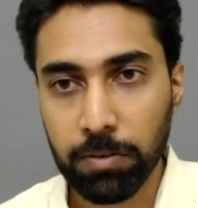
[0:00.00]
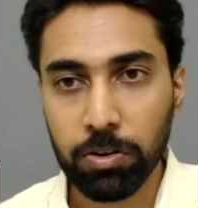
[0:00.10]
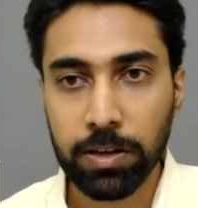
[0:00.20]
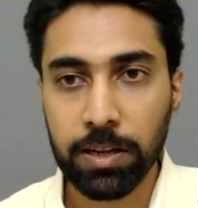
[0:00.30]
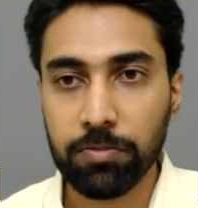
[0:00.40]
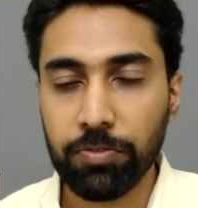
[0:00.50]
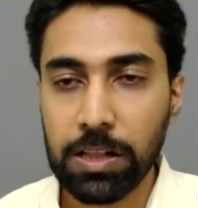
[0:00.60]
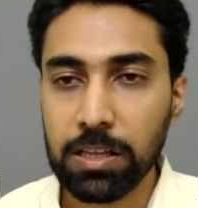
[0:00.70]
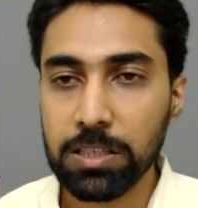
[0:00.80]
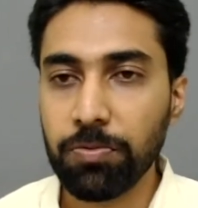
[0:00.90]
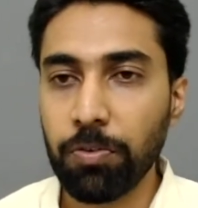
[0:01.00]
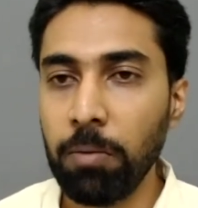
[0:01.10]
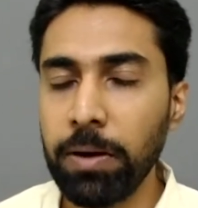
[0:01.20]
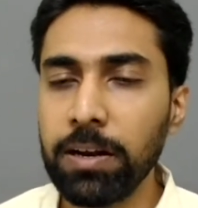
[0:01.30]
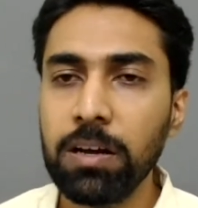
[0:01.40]
You can fill this
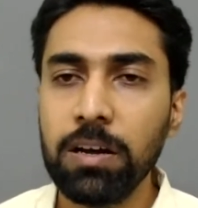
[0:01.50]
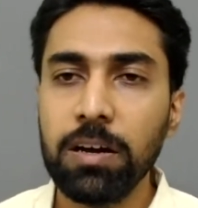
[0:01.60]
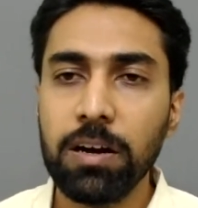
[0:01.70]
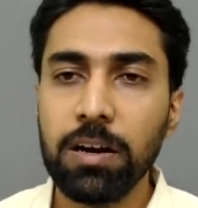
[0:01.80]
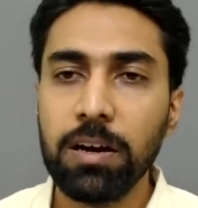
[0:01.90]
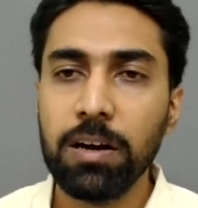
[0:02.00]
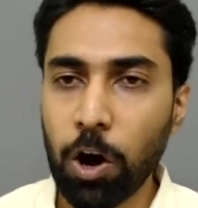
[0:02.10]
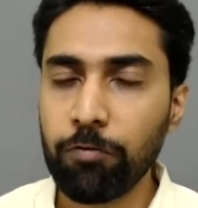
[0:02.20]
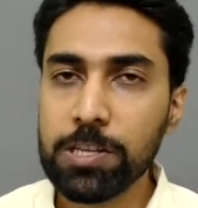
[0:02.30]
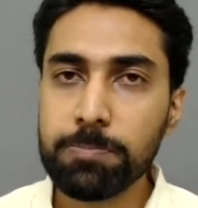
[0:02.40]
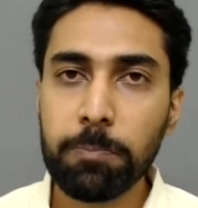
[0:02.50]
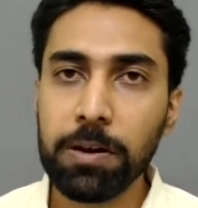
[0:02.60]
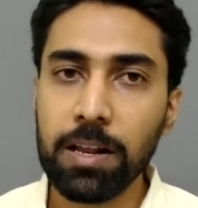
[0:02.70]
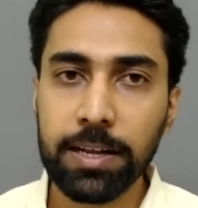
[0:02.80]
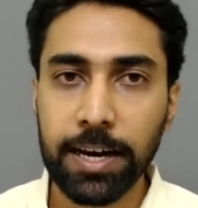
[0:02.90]
form and our office people
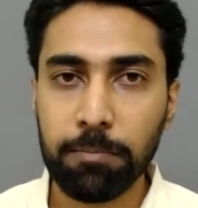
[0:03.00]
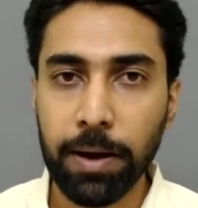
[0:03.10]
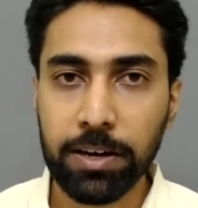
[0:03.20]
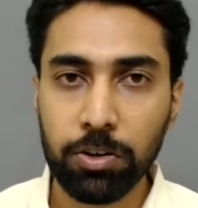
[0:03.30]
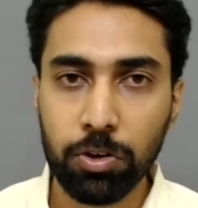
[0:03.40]
will get back to you.